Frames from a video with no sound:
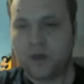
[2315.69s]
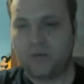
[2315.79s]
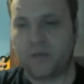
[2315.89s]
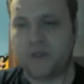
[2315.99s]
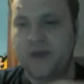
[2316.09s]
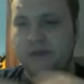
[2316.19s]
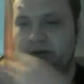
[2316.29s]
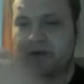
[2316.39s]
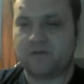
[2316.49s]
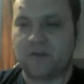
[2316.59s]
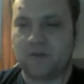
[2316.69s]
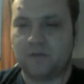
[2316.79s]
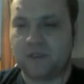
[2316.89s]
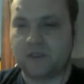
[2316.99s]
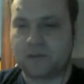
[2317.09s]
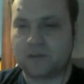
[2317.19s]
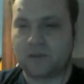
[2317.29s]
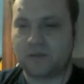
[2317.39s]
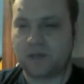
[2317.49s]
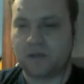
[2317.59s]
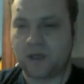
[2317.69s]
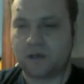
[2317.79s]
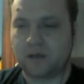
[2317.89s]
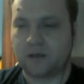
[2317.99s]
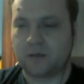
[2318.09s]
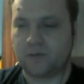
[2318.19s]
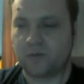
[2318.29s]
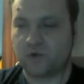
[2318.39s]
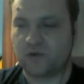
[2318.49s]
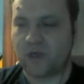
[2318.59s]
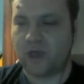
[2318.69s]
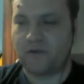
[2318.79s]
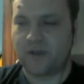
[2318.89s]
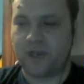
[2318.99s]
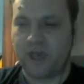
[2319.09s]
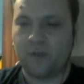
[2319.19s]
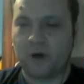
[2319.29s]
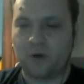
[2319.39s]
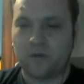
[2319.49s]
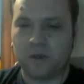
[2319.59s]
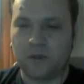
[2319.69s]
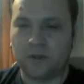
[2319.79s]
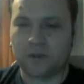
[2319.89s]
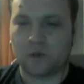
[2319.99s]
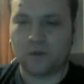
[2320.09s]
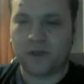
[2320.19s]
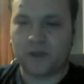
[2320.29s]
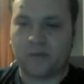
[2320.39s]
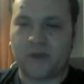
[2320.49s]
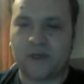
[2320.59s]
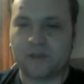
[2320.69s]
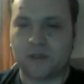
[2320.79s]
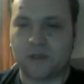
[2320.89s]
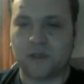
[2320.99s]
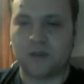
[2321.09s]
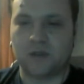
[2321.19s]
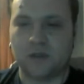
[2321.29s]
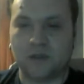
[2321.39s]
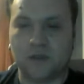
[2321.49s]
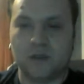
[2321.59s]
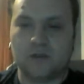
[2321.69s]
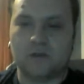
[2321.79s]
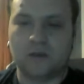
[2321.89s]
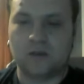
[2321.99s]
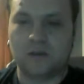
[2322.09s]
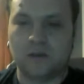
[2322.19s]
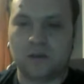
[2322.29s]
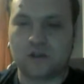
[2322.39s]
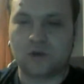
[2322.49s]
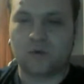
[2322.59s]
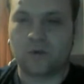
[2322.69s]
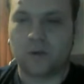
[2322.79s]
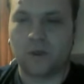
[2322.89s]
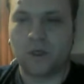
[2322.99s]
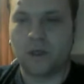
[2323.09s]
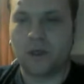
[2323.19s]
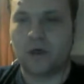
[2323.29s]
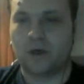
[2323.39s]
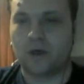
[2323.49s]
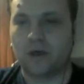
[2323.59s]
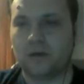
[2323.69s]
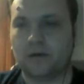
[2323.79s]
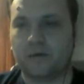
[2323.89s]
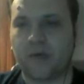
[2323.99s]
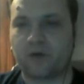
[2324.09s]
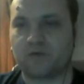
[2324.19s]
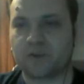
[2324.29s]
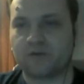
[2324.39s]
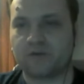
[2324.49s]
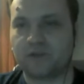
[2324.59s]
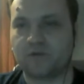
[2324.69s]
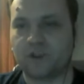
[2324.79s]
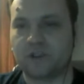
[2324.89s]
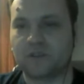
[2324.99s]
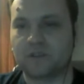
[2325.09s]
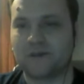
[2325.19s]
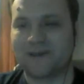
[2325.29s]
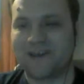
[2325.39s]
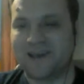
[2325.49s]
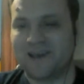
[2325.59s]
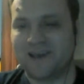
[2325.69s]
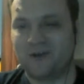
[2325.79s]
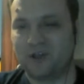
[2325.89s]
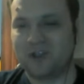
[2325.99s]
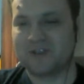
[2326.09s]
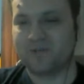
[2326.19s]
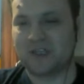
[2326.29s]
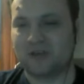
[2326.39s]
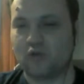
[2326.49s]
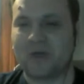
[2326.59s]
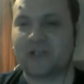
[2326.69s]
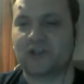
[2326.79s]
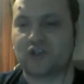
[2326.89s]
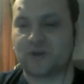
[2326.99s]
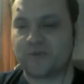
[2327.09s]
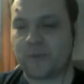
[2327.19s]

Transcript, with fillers: But the other extreme is something like uh, put every table in its own database and in, in, in, in its own uh, microservice, which is, which is a bit too much.